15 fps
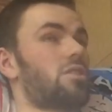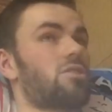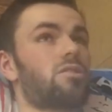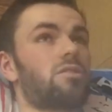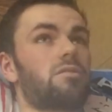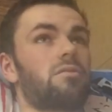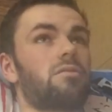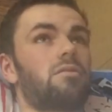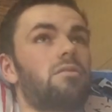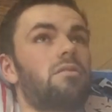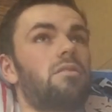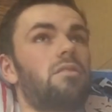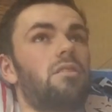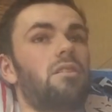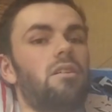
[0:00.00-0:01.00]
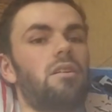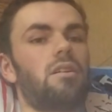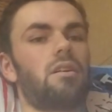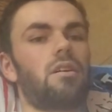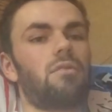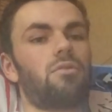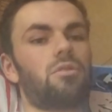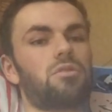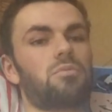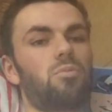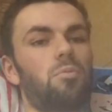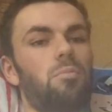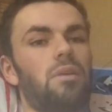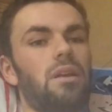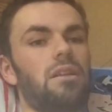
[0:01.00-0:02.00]
mention? Platelets. I've got some
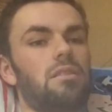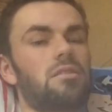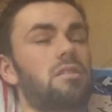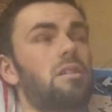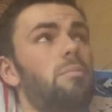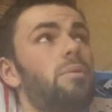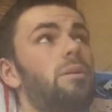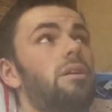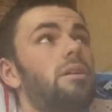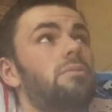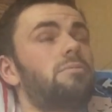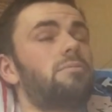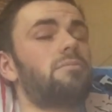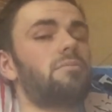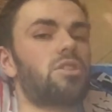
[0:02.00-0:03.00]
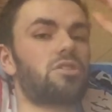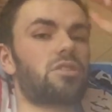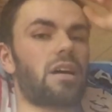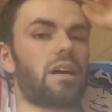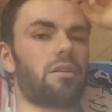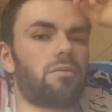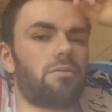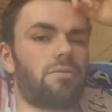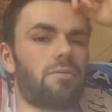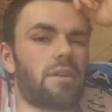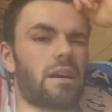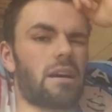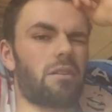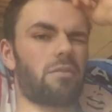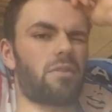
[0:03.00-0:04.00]
more platelets up here, just out of
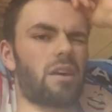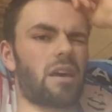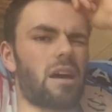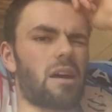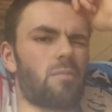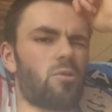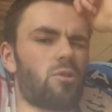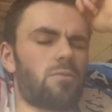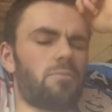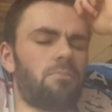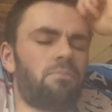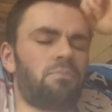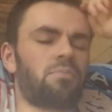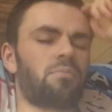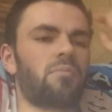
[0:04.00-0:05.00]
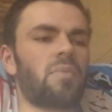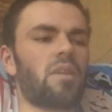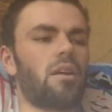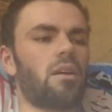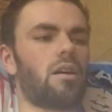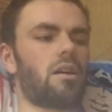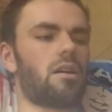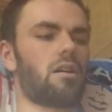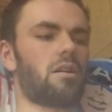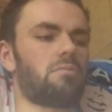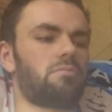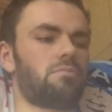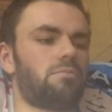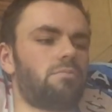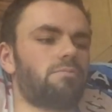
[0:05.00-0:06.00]
out of the camera.
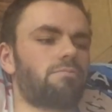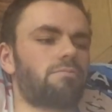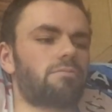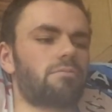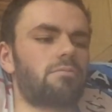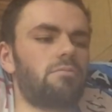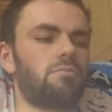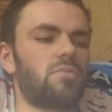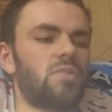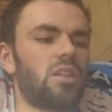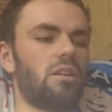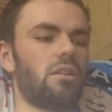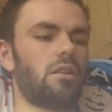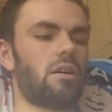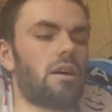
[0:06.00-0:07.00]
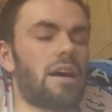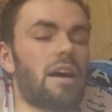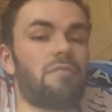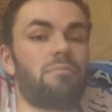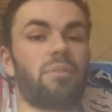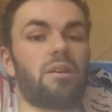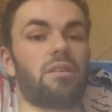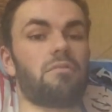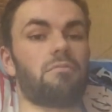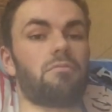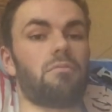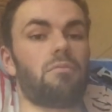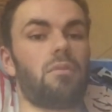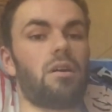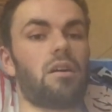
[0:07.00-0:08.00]
Um, I have
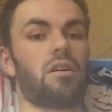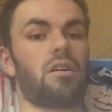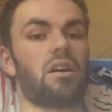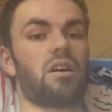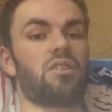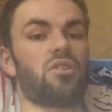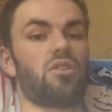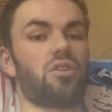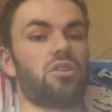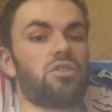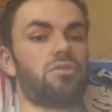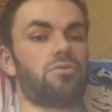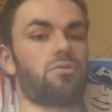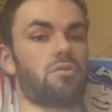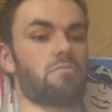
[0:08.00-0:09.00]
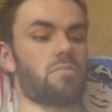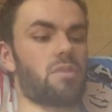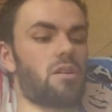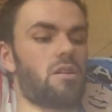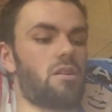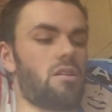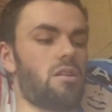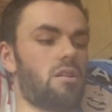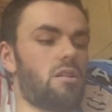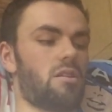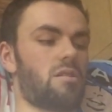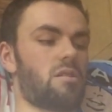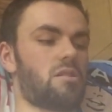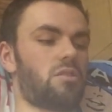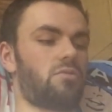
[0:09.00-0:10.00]
been uh, unhooked from
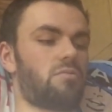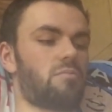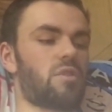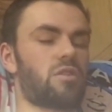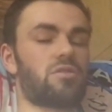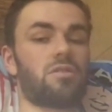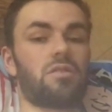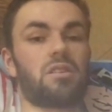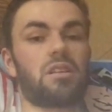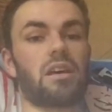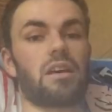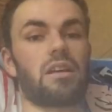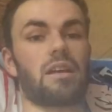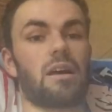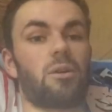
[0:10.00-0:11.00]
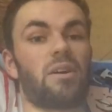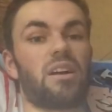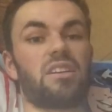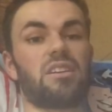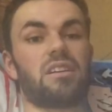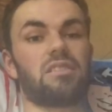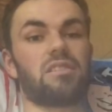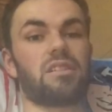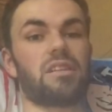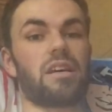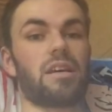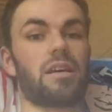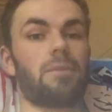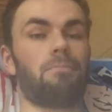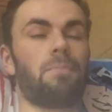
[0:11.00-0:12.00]
this for most of the day now and
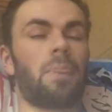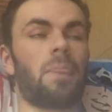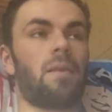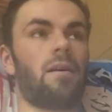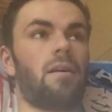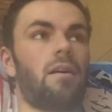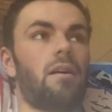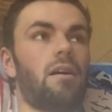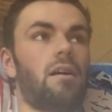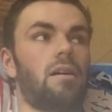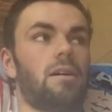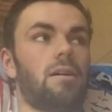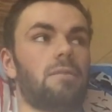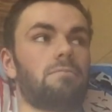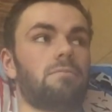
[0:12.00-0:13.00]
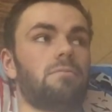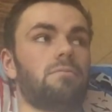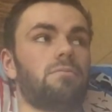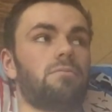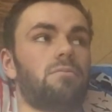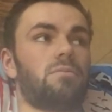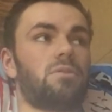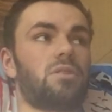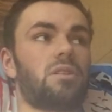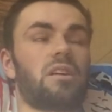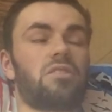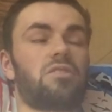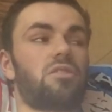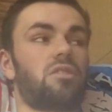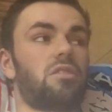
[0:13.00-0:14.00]
yesterday, um, so
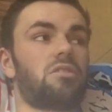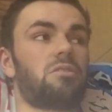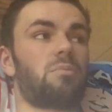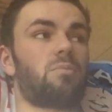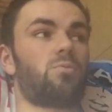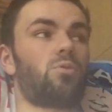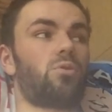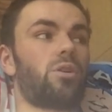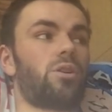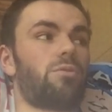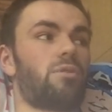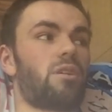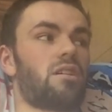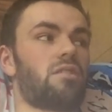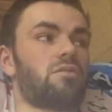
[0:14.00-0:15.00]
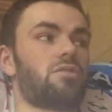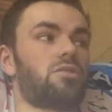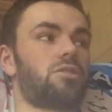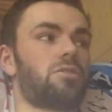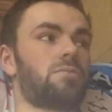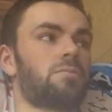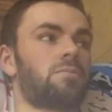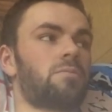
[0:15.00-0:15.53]
that's good. I've just been walking around,